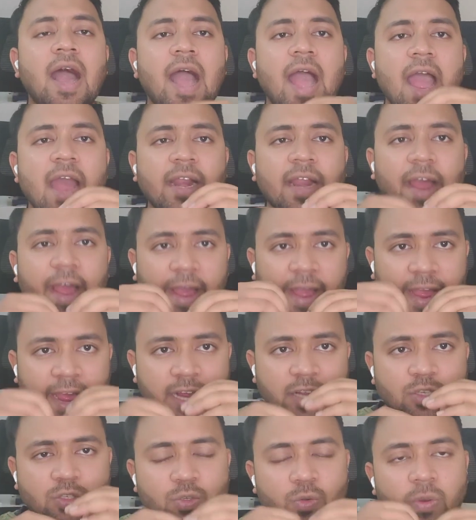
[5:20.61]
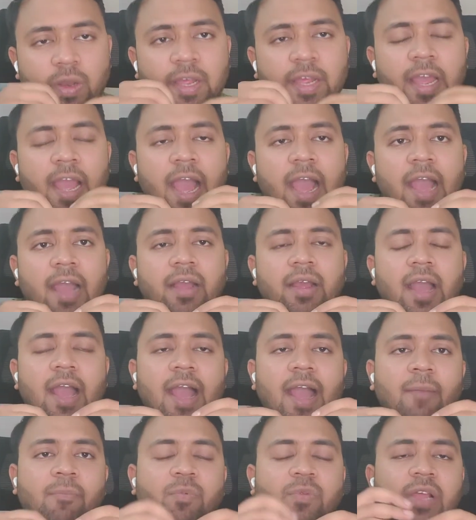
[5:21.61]
actually
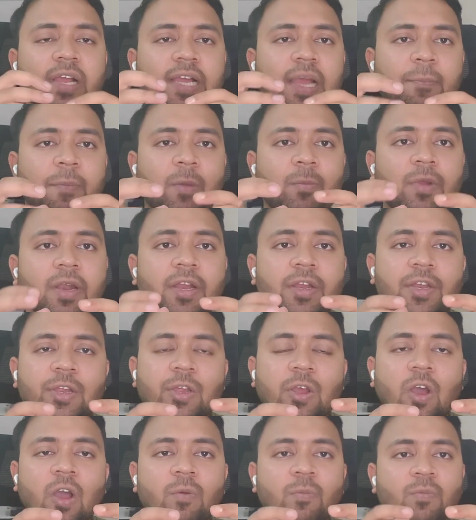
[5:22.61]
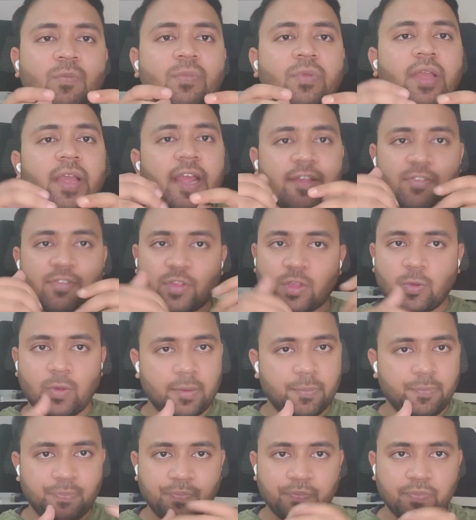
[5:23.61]
have the capability of SQL.